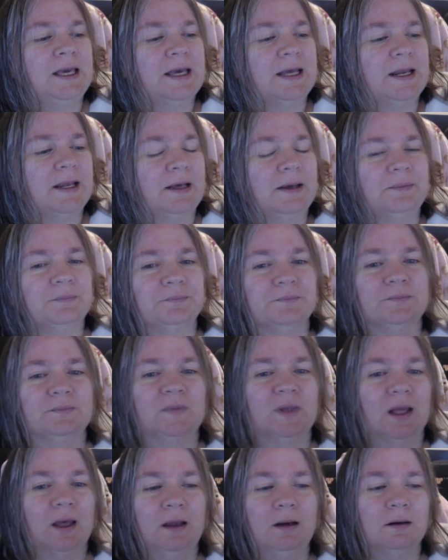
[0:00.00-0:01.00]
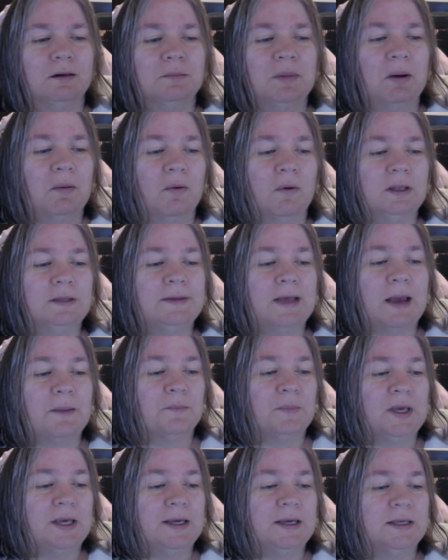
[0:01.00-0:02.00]
in it. I don't remember what that
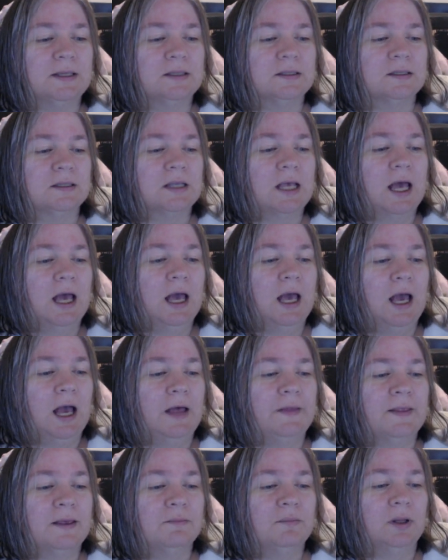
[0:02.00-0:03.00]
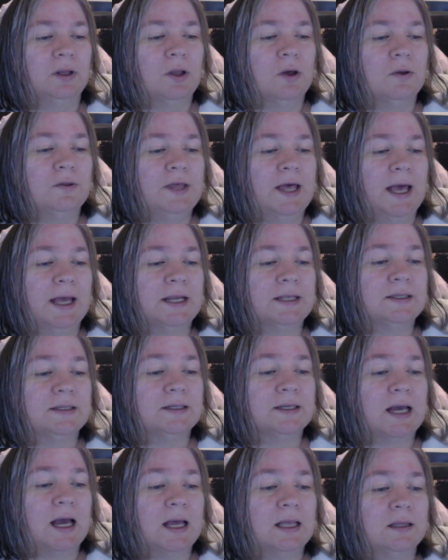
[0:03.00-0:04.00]
means. And then below that, it's
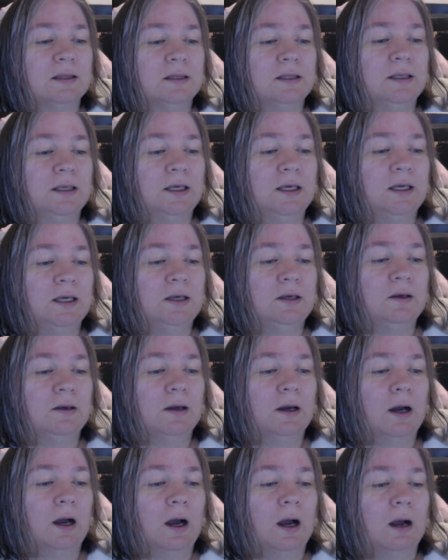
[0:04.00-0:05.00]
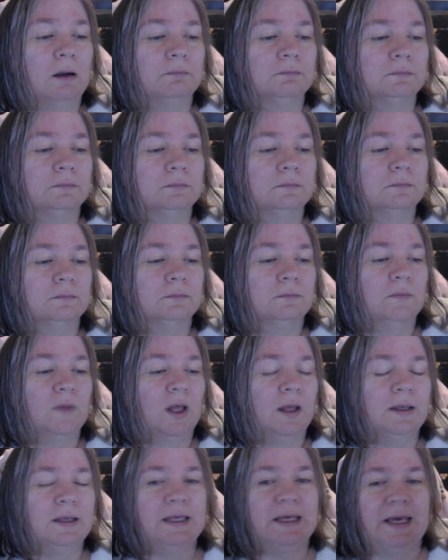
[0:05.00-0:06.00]
got the
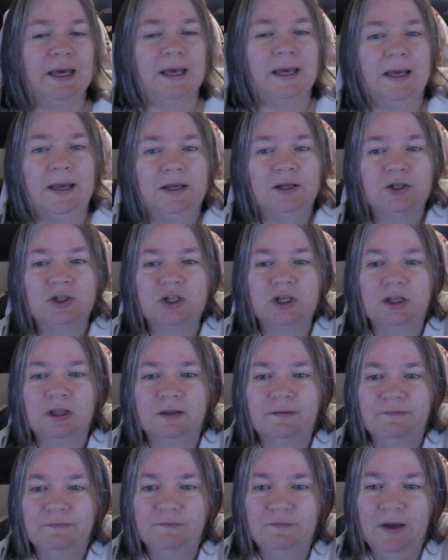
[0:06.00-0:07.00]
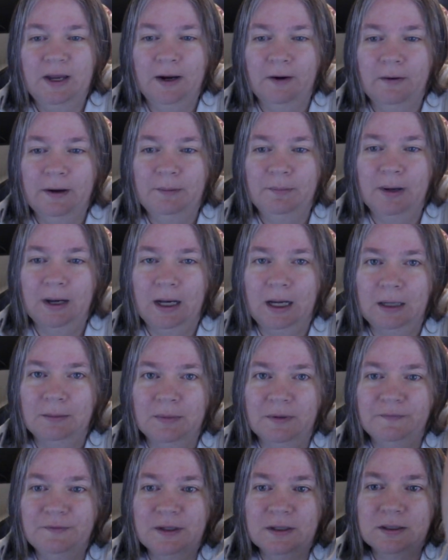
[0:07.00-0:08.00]
gauge at the very bottom
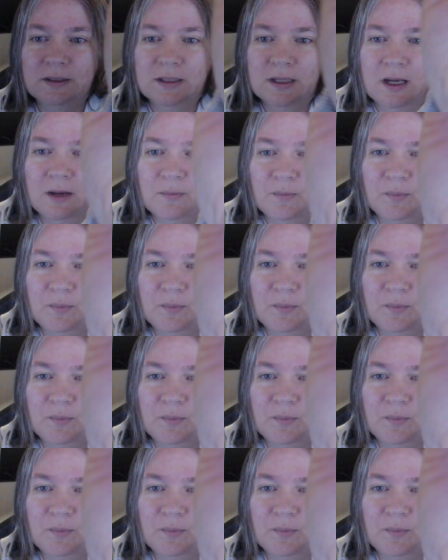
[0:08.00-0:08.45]
of the tip